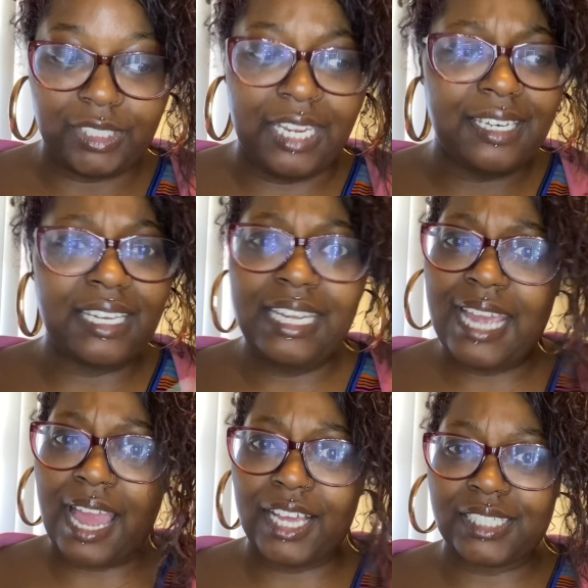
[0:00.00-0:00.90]
And then he
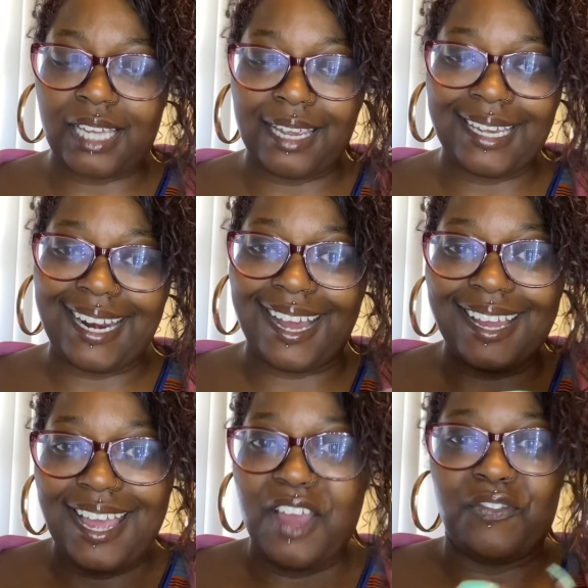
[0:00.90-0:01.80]
asked, like, can I
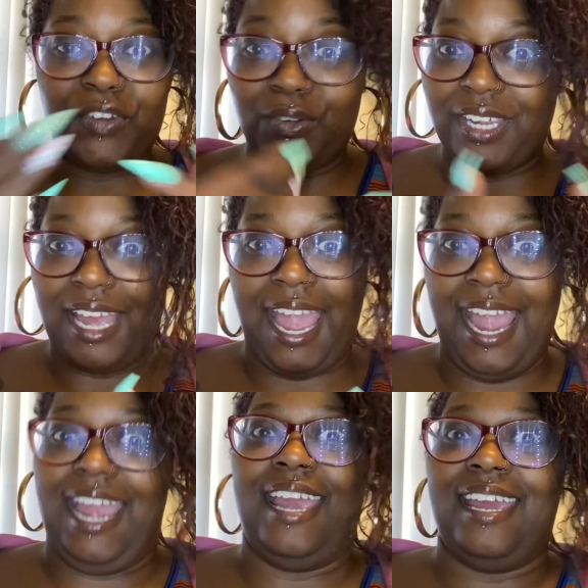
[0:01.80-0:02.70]
feel your
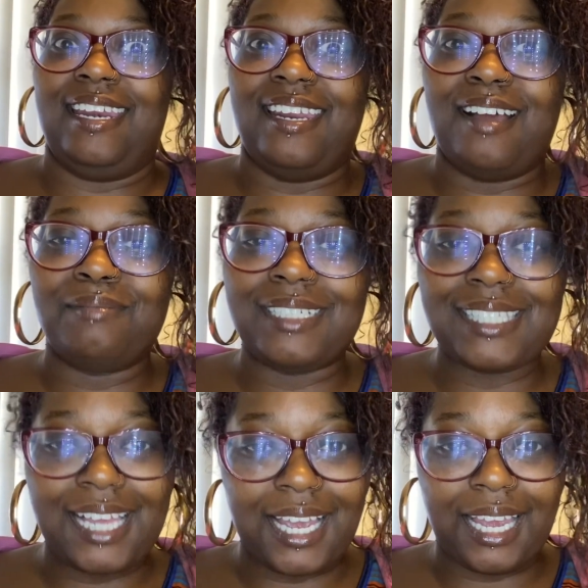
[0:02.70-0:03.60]
hand? And I'm just
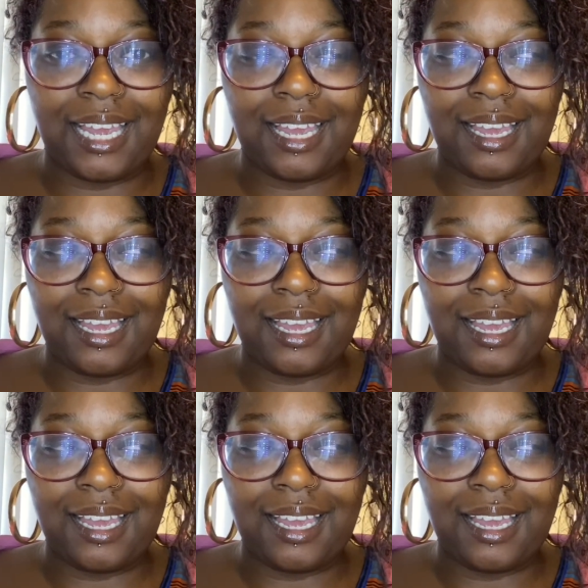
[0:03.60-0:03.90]
like,